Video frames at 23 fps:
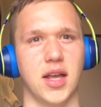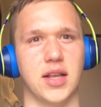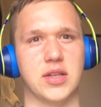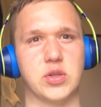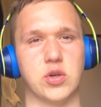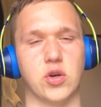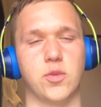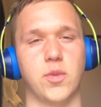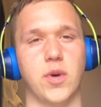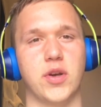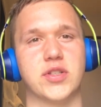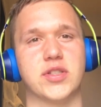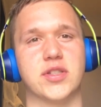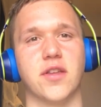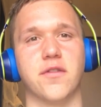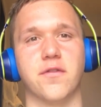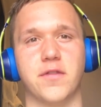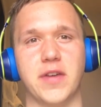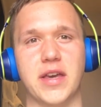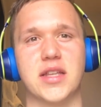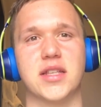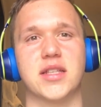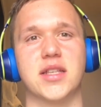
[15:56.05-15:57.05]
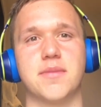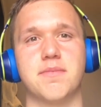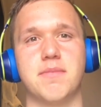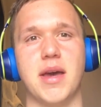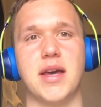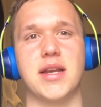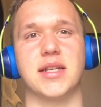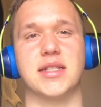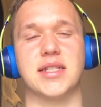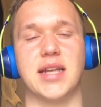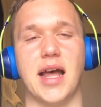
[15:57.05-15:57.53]
It's almost the
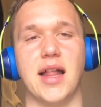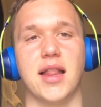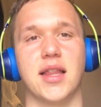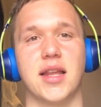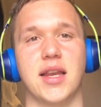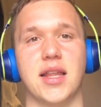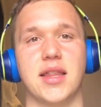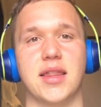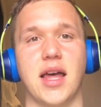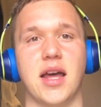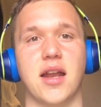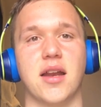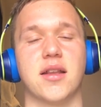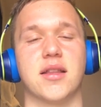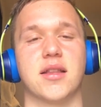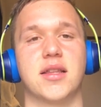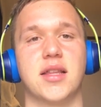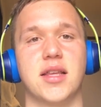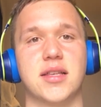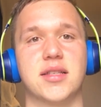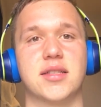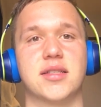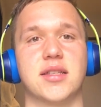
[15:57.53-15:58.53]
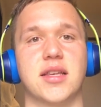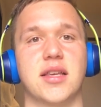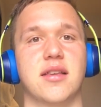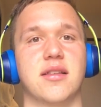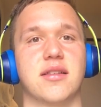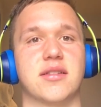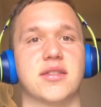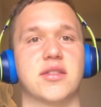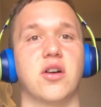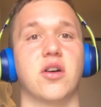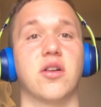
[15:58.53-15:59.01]
victim mentality that this
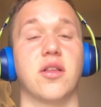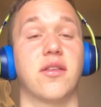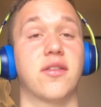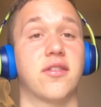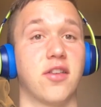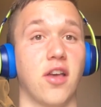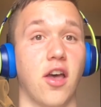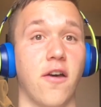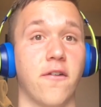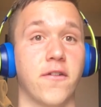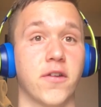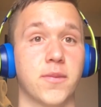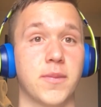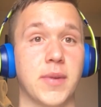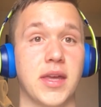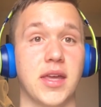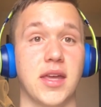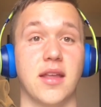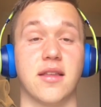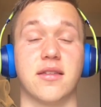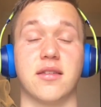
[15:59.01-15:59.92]
is not serving